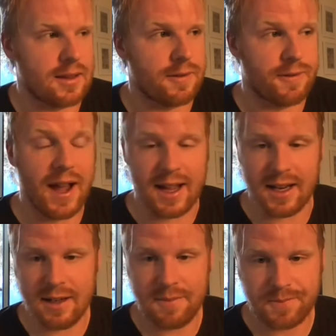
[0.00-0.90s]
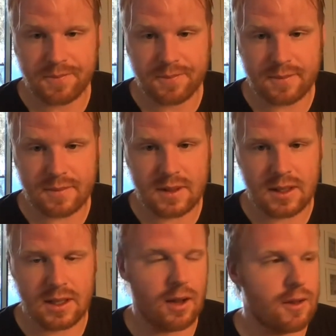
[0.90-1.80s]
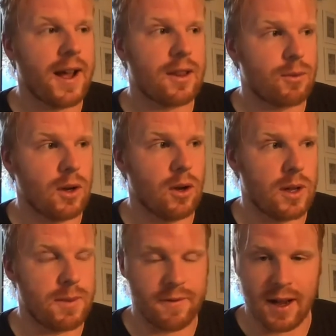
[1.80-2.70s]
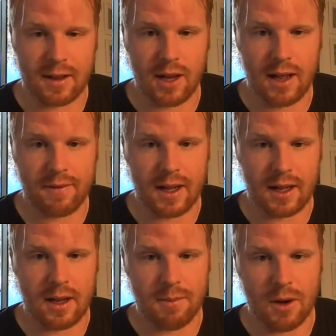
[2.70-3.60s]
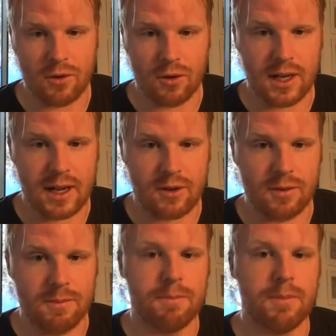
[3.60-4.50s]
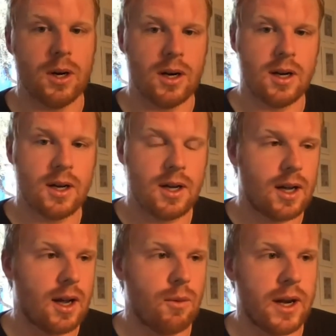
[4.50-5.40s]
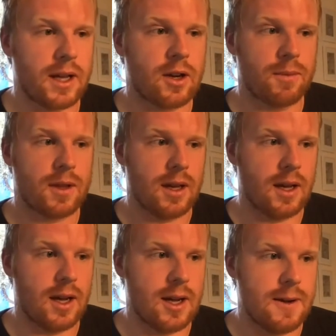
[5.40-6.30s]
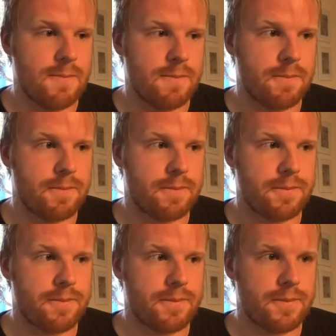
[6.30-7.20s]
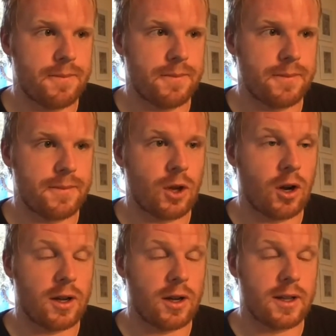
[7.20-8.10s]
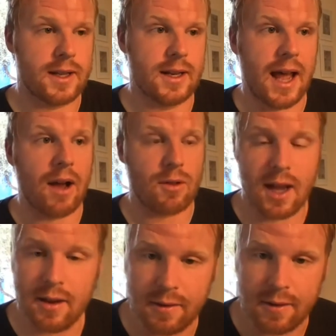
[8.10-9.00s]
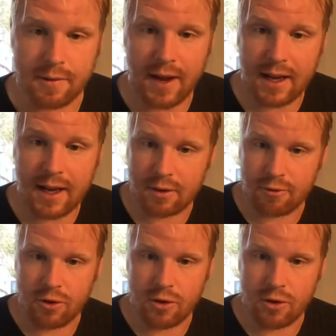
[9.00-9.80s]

fan, you know, the fans will always be fans. They'll have that emotional connection. But when it comes to targeting outside the fan group,